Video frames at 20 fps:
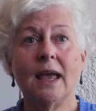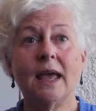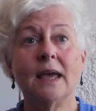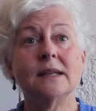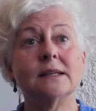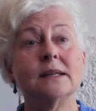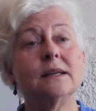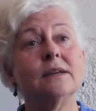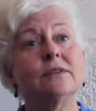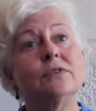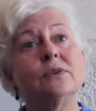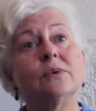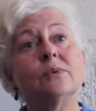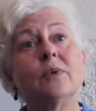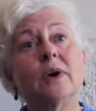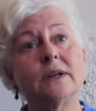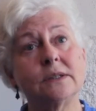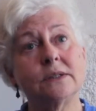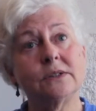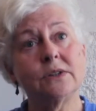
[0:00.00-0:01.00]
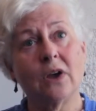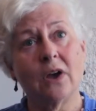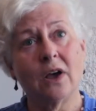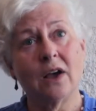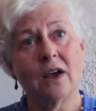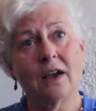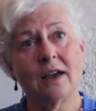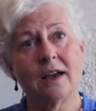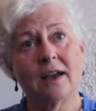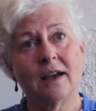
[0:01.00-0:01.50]
And if you want to
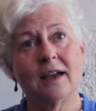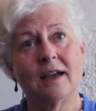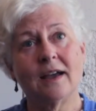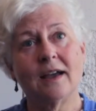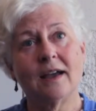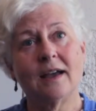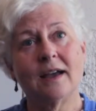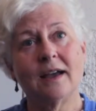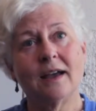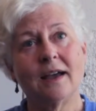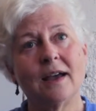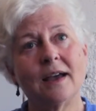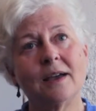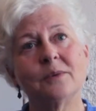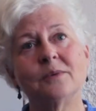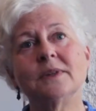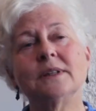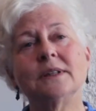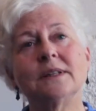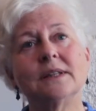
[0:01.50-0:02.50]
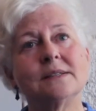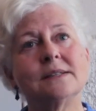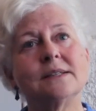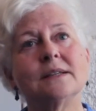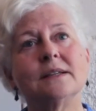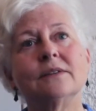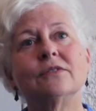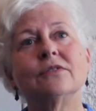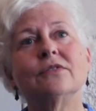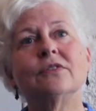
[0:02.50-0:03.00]
talk, I will
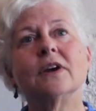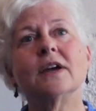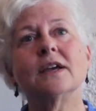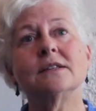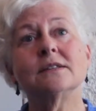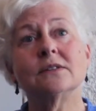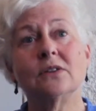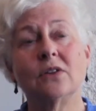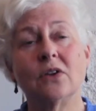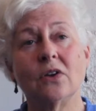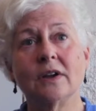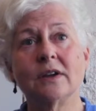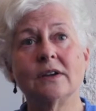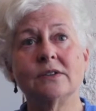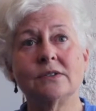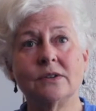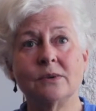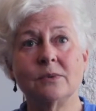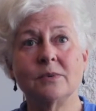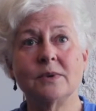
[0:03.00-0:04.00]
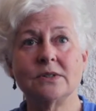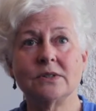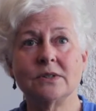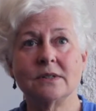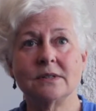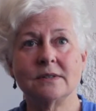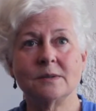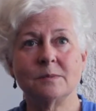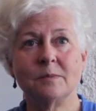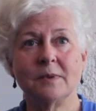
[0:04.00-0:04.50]
listen for as long as you wish
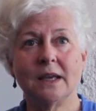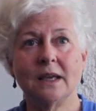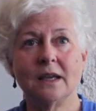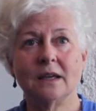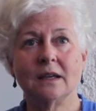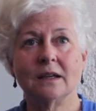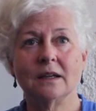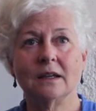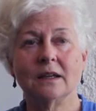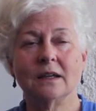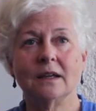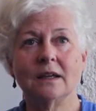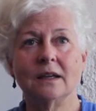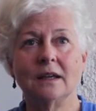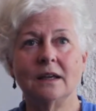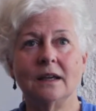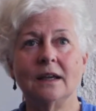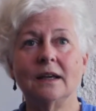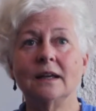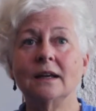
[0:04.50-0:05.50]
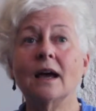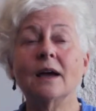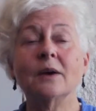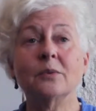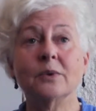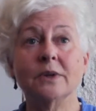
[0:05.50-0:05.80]
to speak, and I